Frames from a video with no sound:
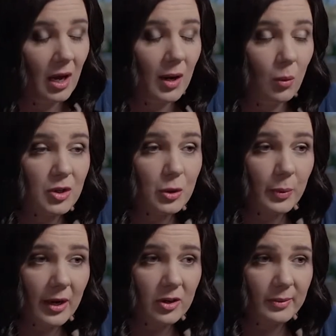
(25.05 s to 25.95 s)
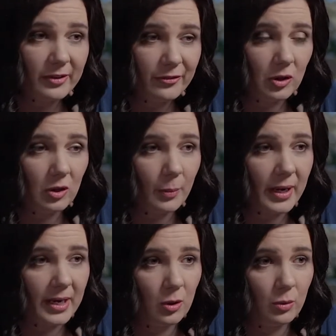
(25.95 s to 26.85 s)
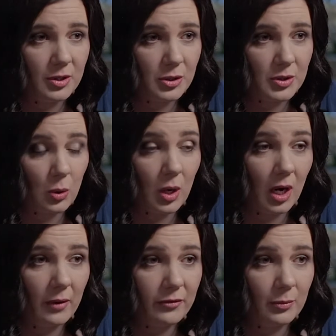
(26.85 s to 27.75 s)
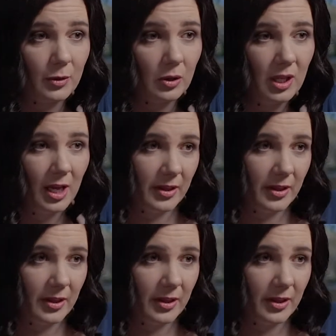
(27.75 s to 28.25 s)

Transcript: I want your bladder to be full, but I don't want you so uncomfortable